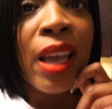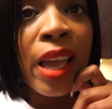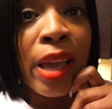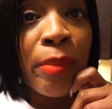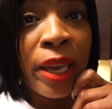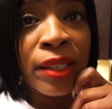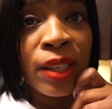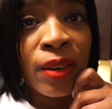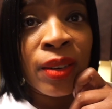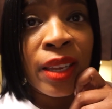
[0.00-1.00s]
and make
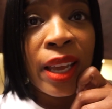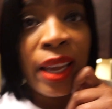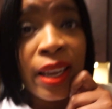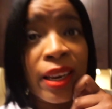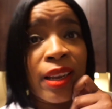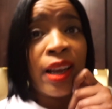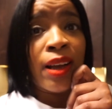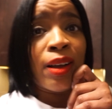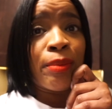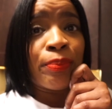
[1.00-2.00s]
certain that
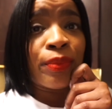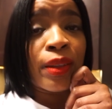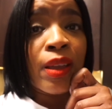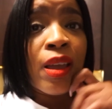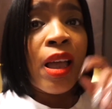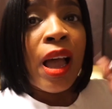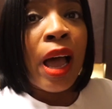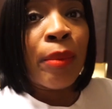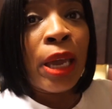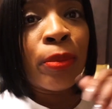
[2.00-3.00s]
um,
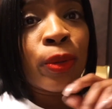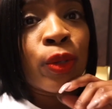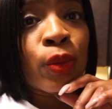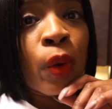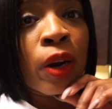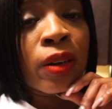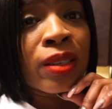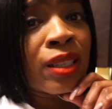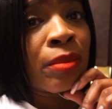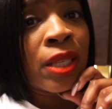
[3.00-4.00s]
I'm able to work
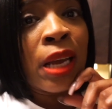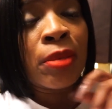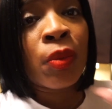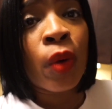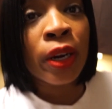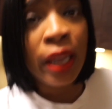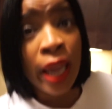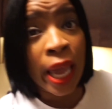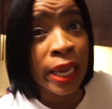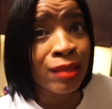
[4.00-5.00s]
because sometimes I'm working
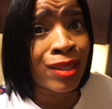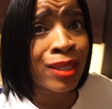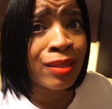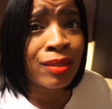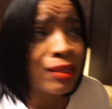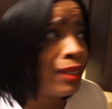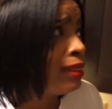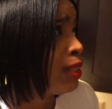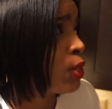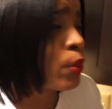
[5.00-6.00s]
eight
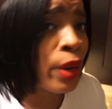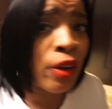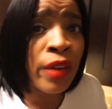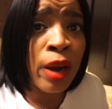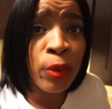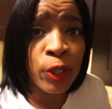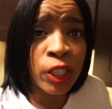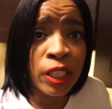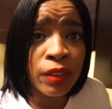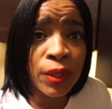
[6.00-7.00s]
to 12 hour
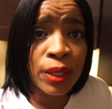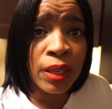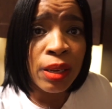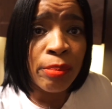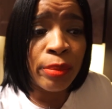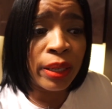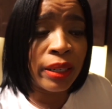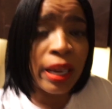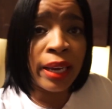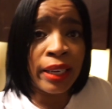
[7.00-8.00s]
shifts
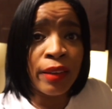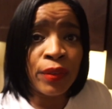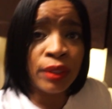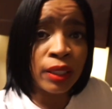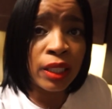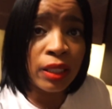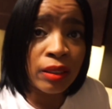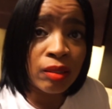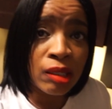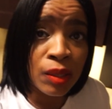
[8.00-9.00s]
but I
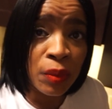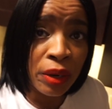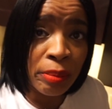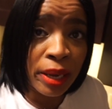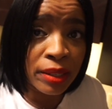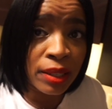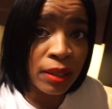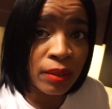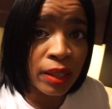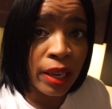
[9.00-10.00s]
definitely just want to make
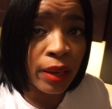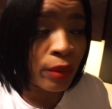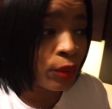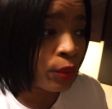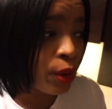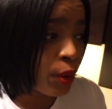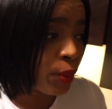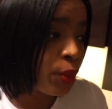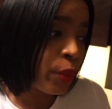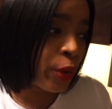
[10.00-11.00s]
certain that, you
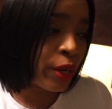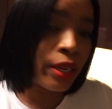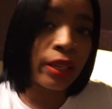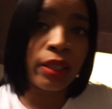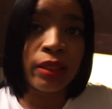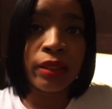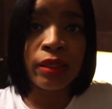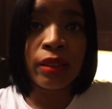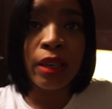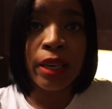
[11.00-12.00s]
know, we're eating
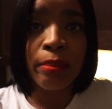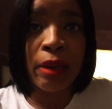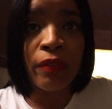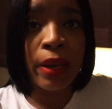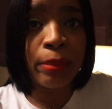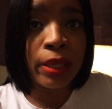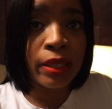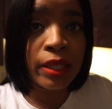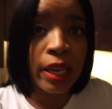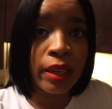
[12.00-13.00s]
good and my family
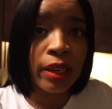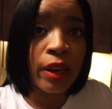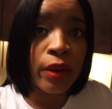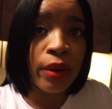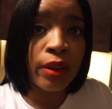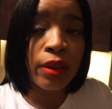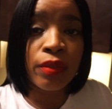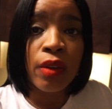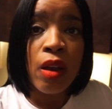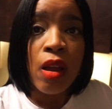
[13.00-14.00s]
is taken care of.